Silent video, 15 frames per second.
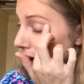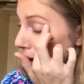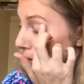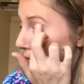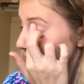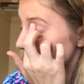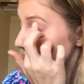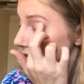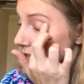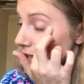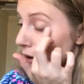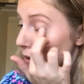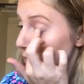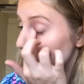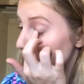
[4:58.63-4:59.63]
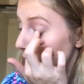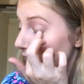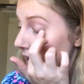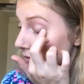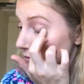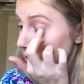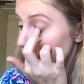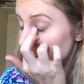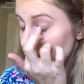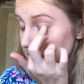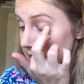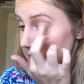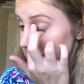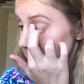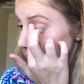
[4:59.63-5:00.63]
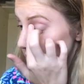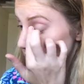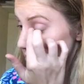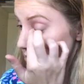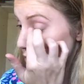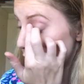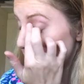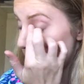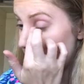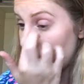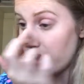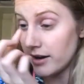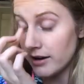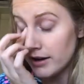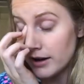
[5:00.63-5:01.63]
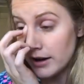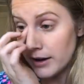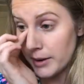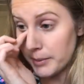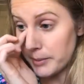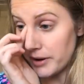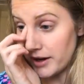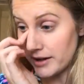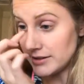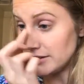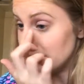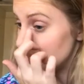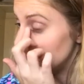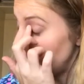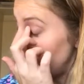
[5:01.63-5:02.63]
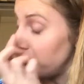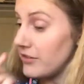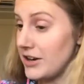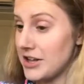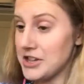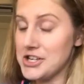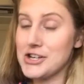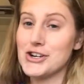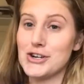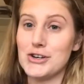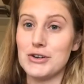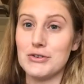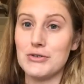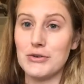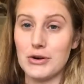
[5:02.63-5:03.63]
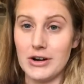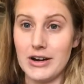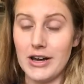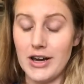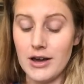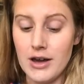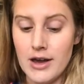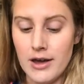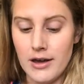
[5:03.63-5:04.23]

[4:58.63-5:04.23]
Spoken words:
I wanted to own every piece so bad, but definitely couldn't afford it.